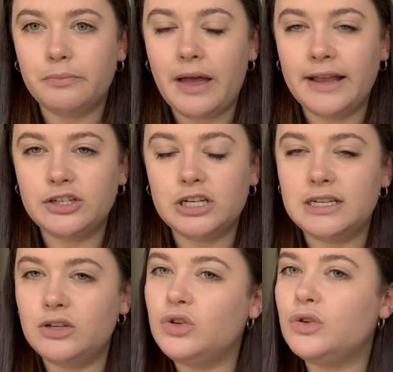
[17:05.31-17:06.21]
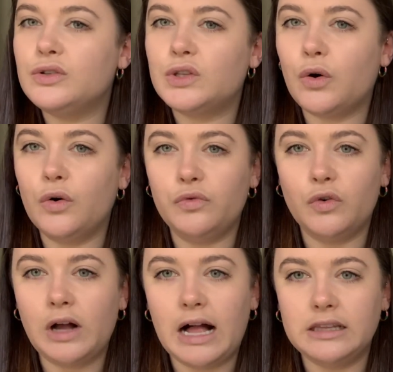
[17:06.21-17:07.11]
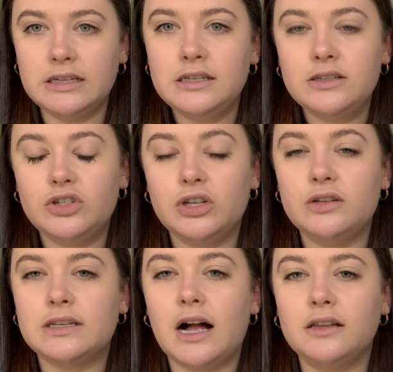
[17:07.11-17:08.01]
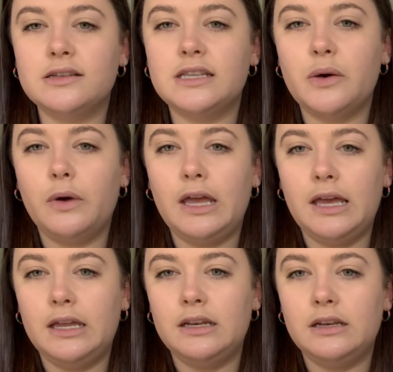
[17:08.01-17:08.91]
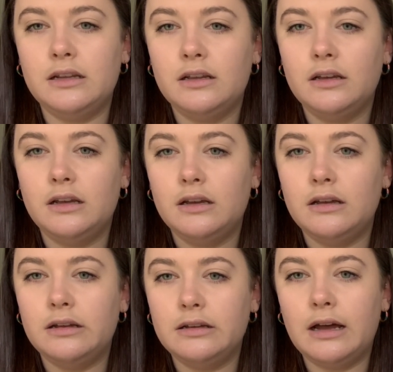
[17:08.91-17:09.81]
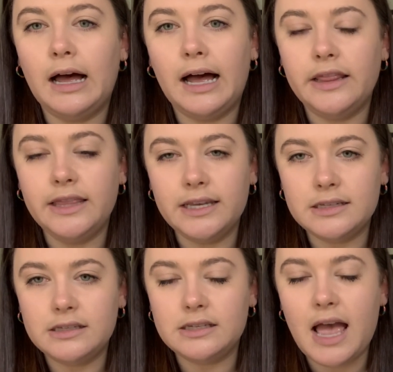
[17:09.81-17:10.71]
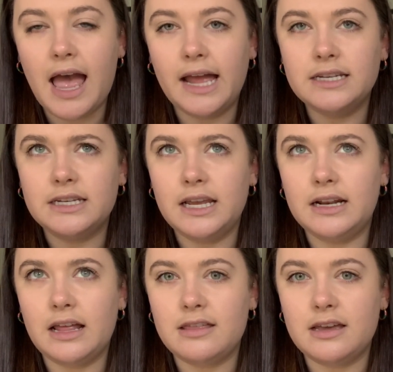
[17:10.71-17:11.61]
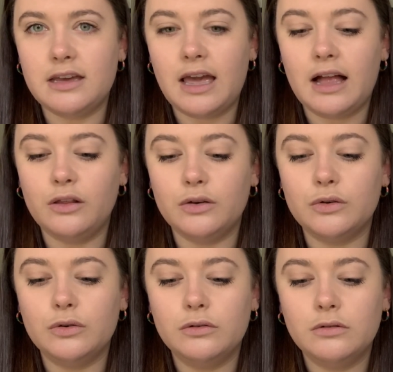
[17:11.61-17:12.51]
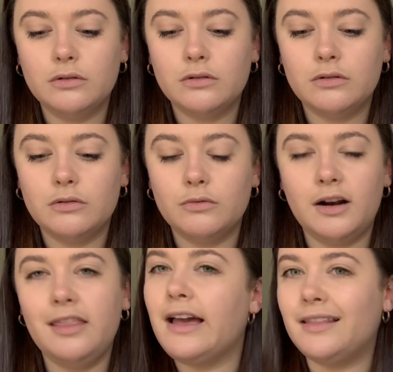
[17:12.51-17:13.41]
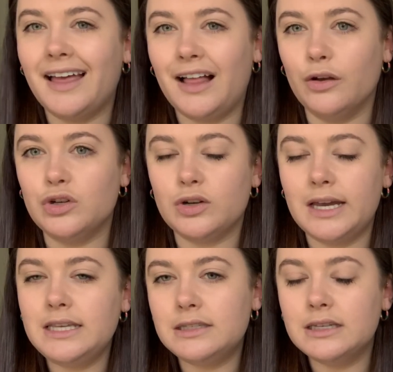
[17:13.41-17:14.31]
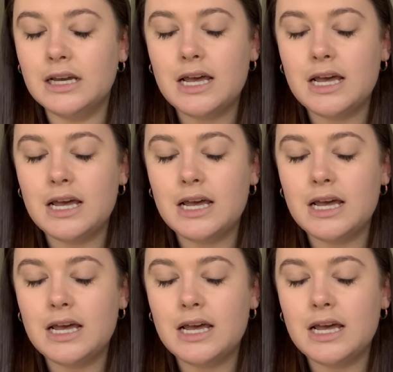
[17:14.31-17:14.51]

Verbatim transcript: And she didn't use the called for colors. She used colors that were in uh, this and in, I think, Hello, one of the other Hello trees.